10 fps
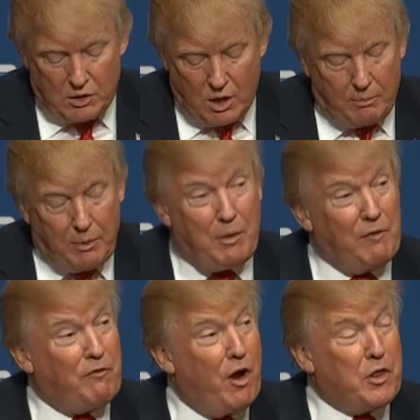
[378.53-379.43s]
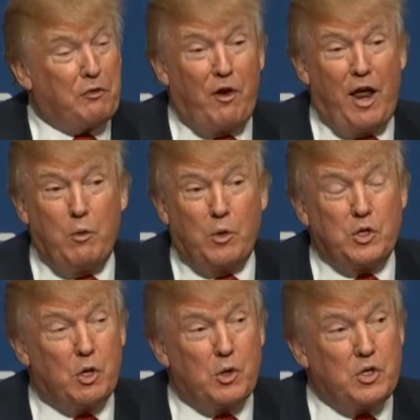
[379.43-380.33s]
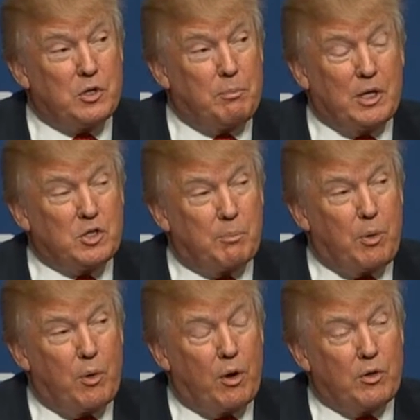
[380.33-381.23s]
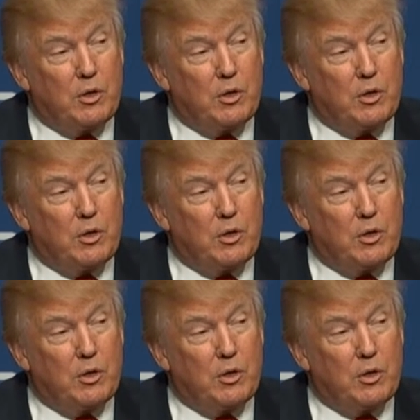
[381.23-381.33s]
job. And my father, Fred, was always a big supporter.